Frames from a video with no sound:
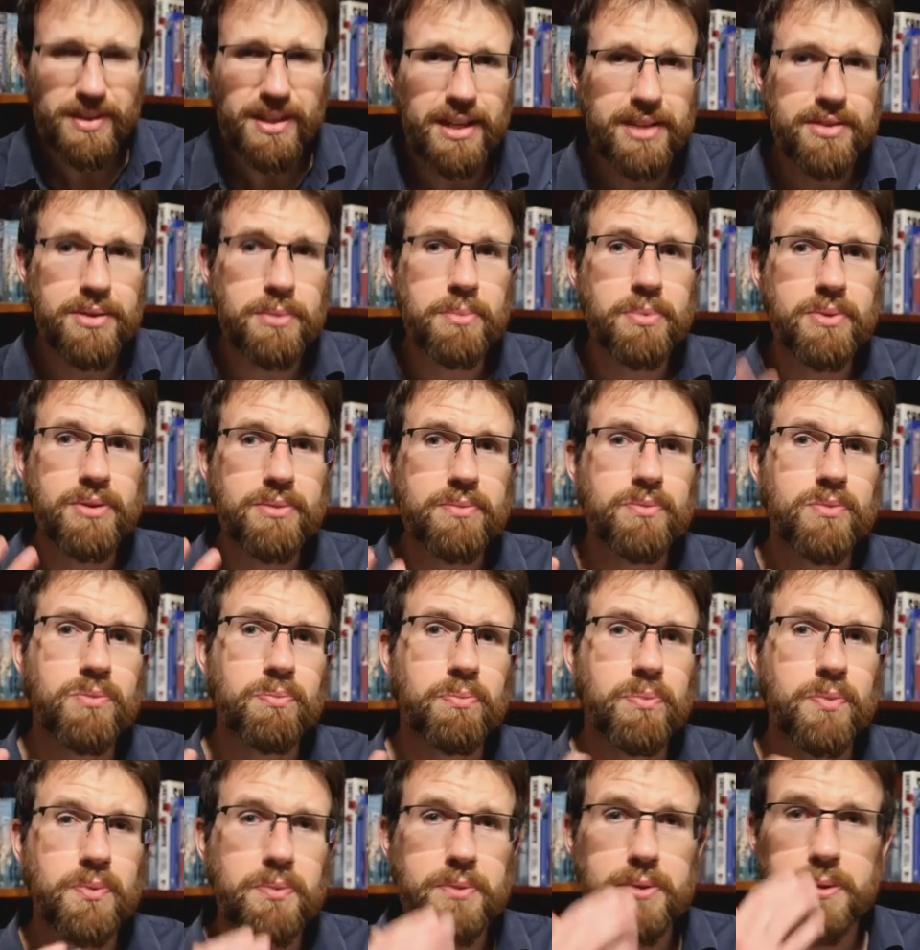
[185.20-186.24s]
and
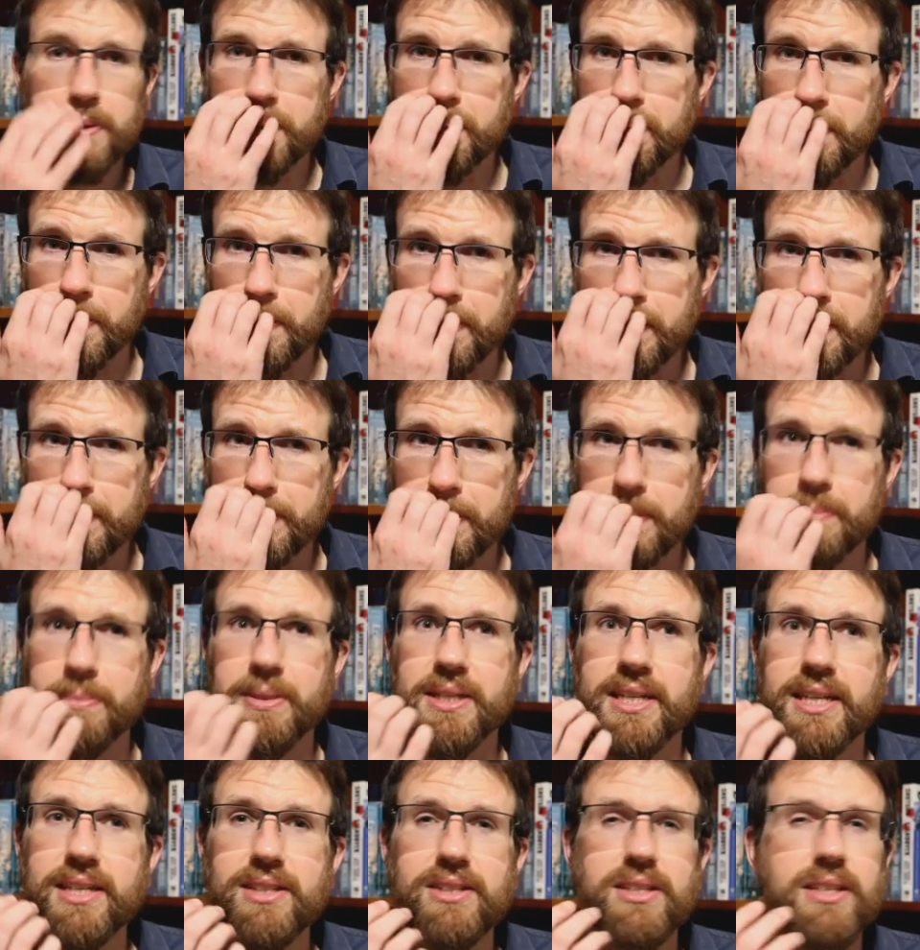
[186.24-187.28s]
the story sort of
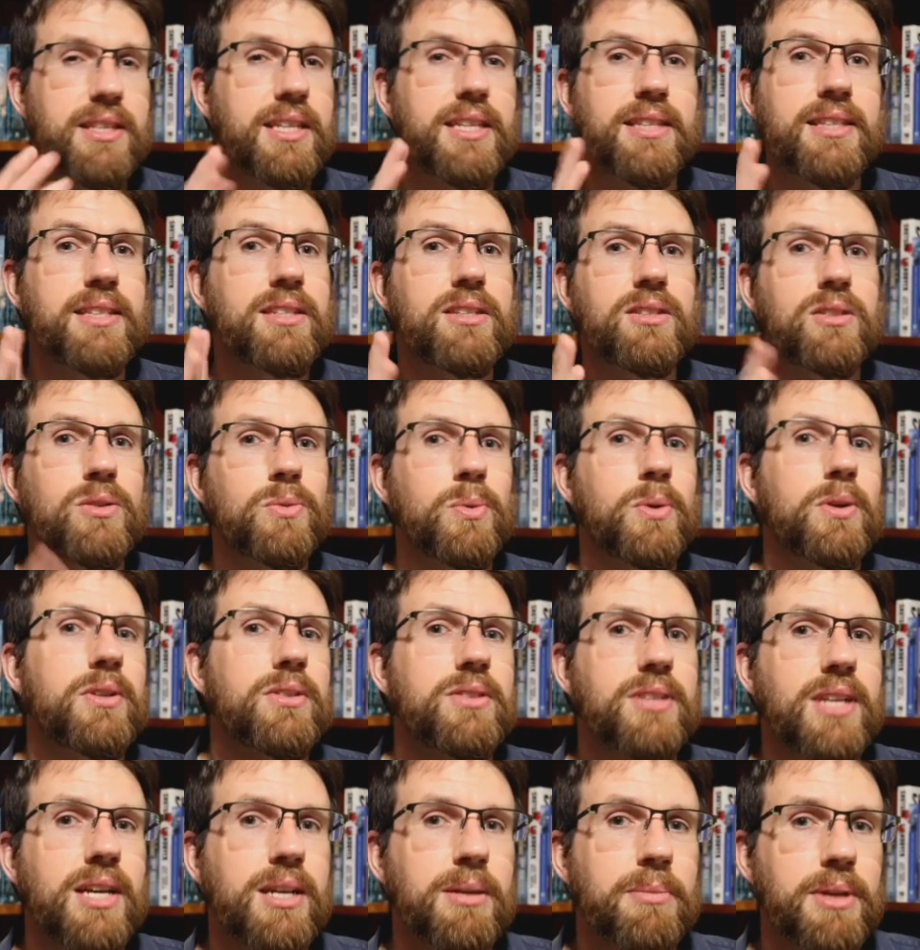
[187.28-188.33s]
begins, you think this is what
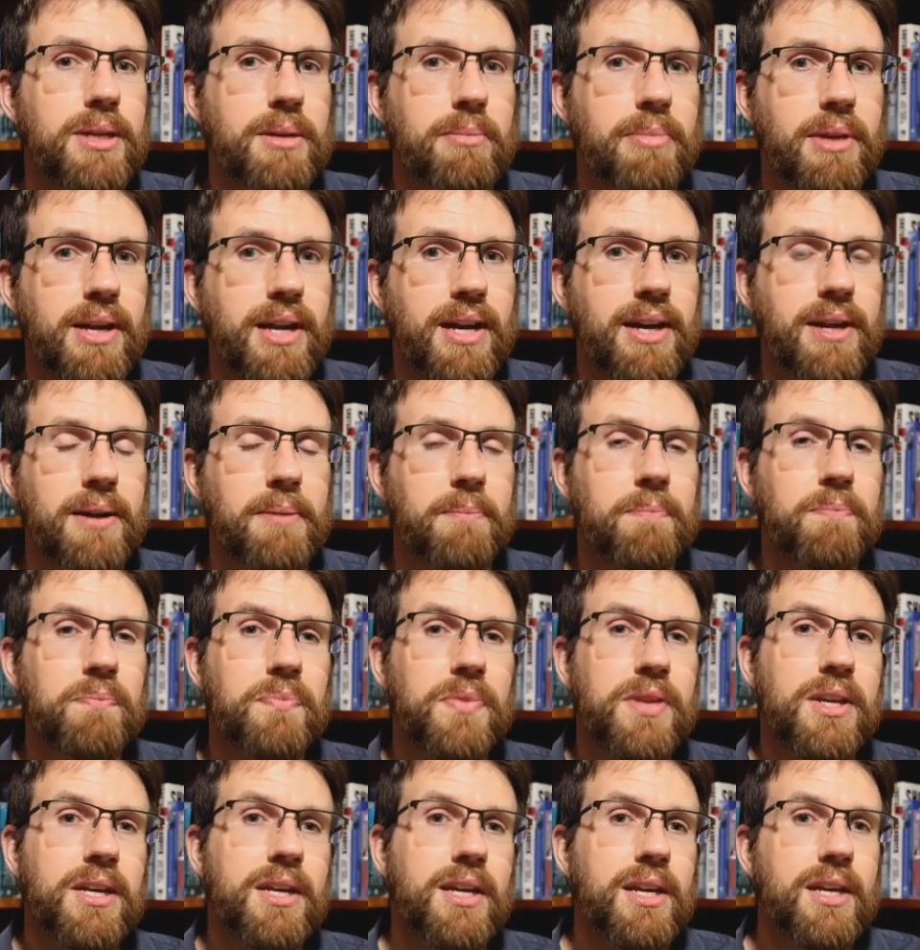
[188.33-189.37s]
it's going to be about.
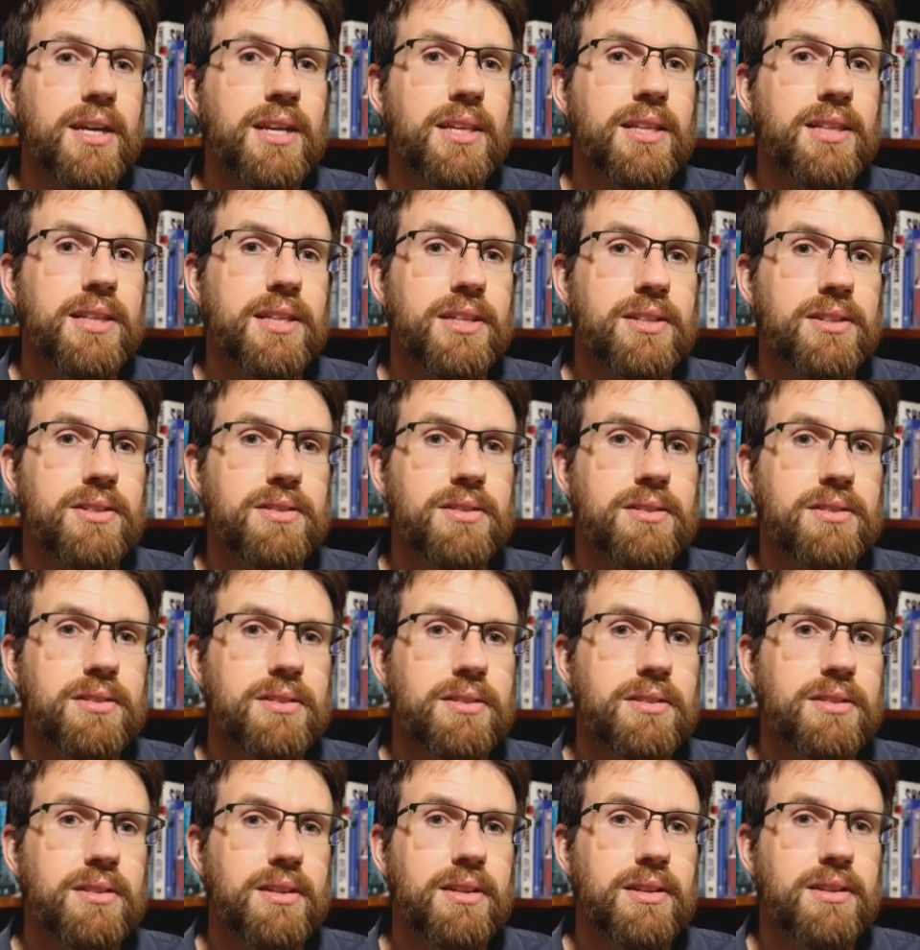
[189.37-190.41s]

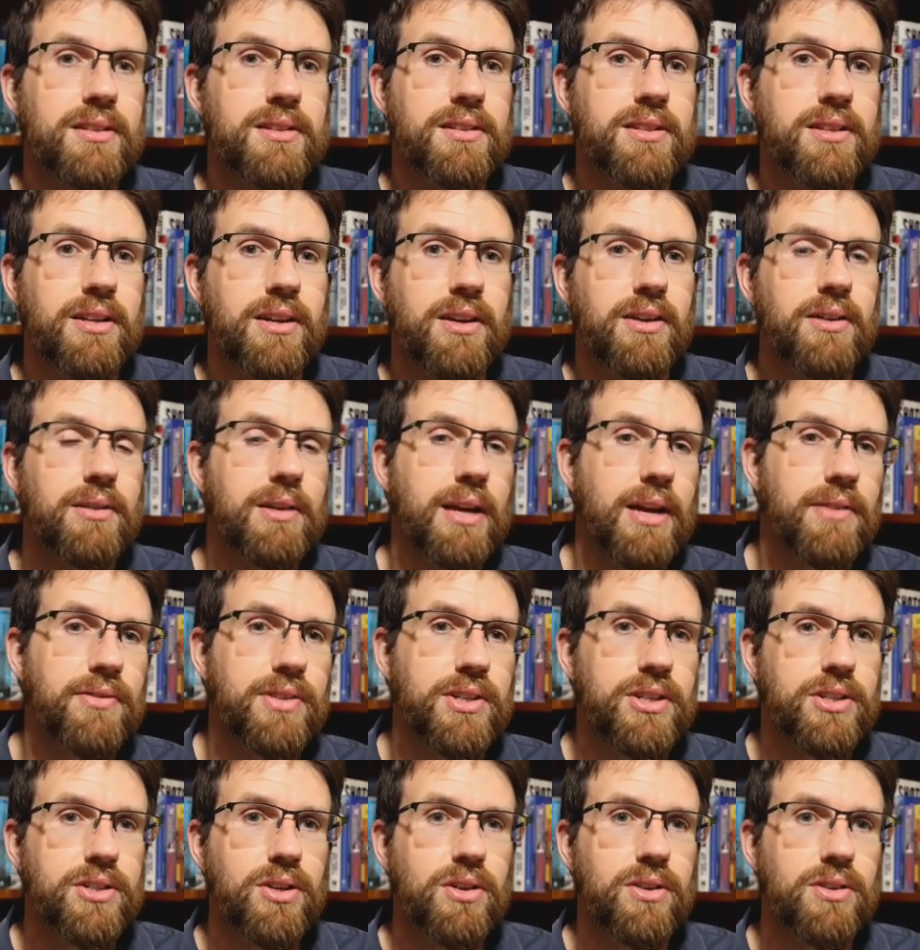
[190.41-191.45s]
This,
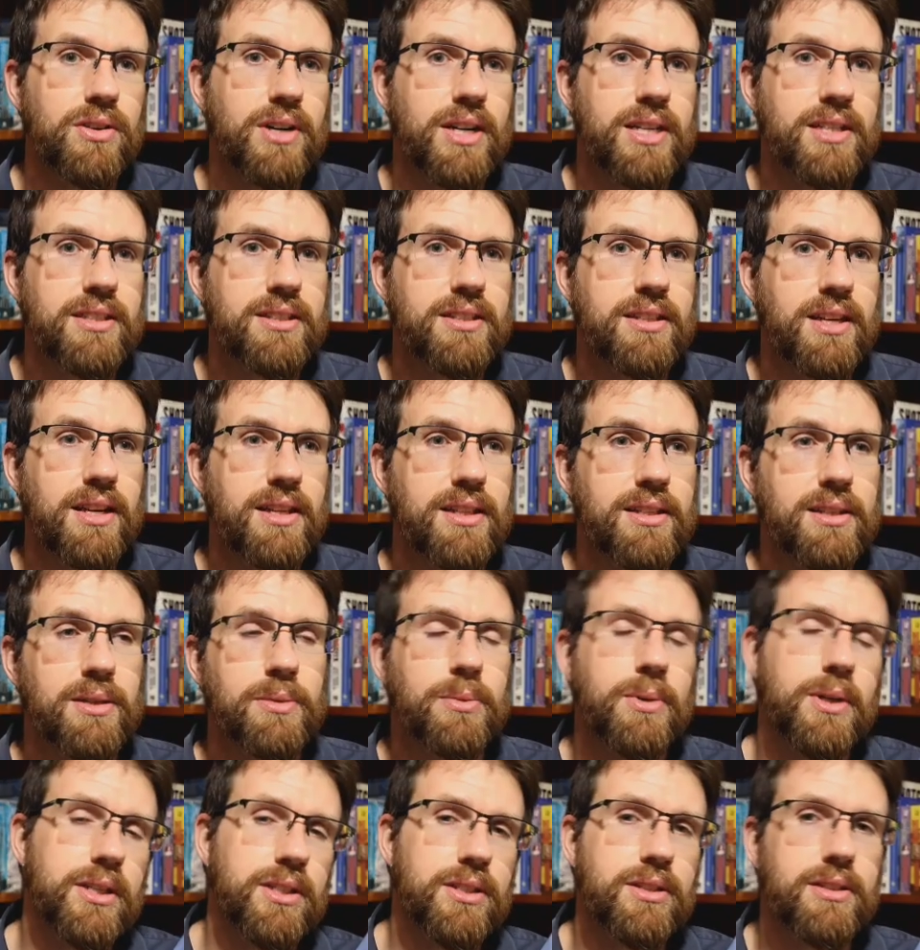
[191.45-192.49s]
having to tolerate Sally,
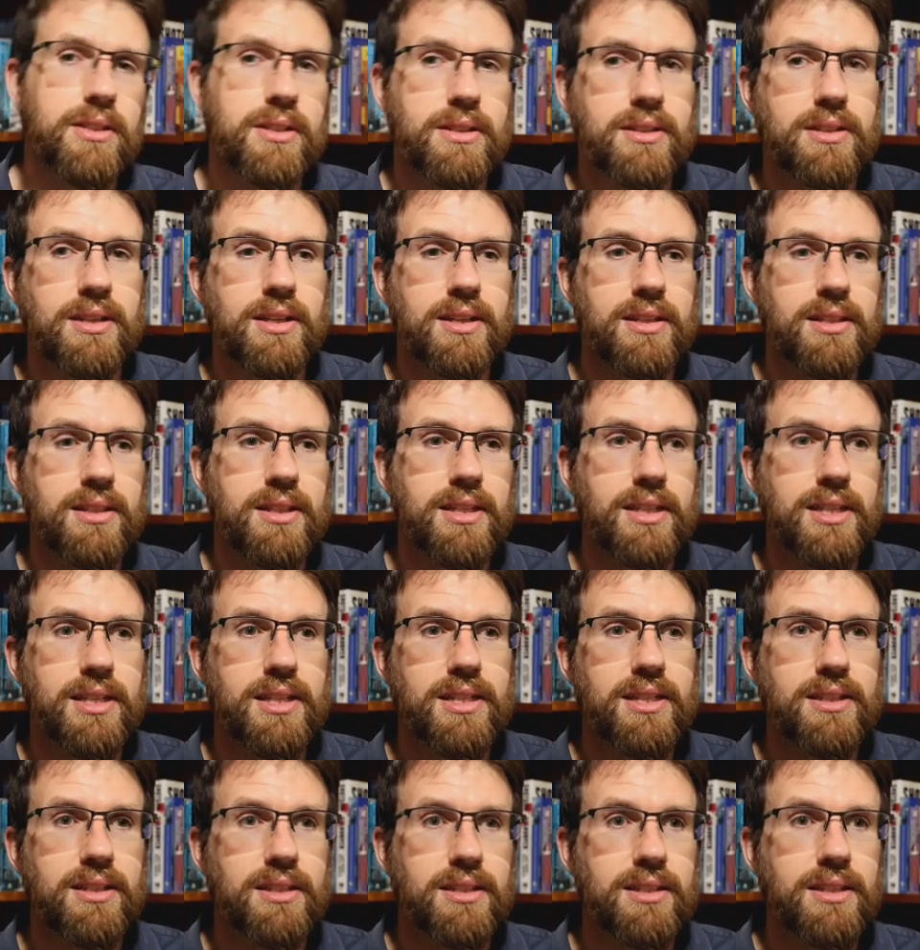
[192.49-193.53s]
where's this going to
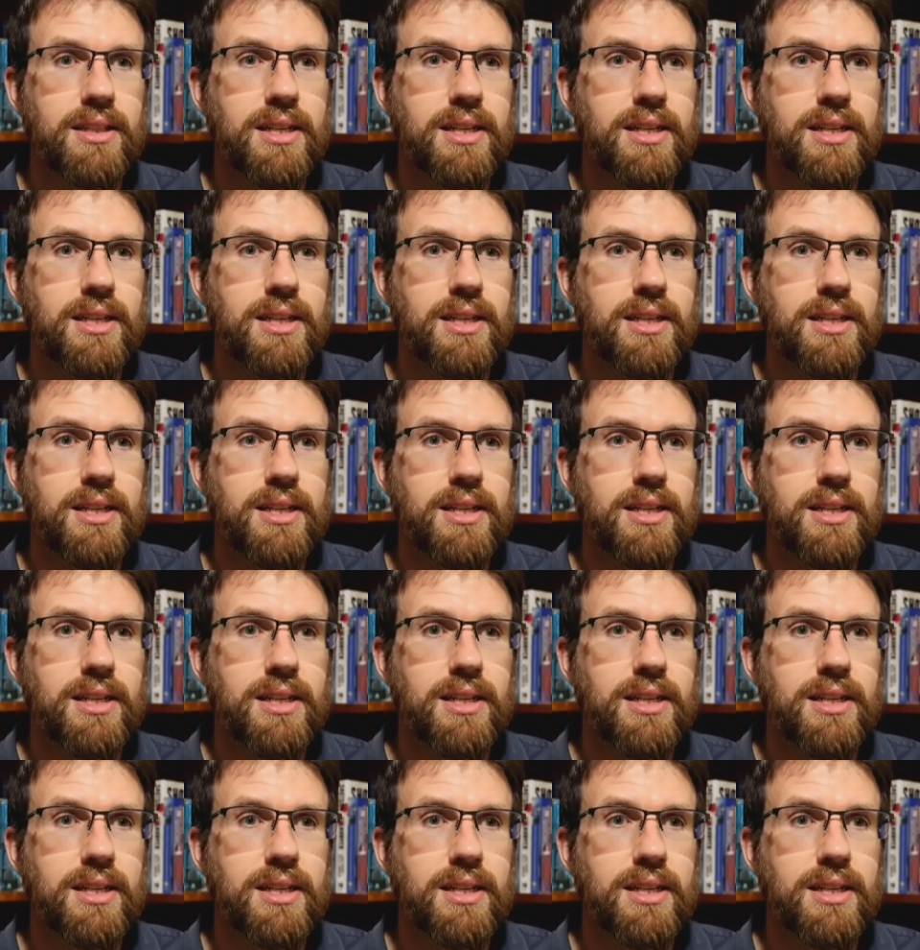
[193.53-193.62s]
lead?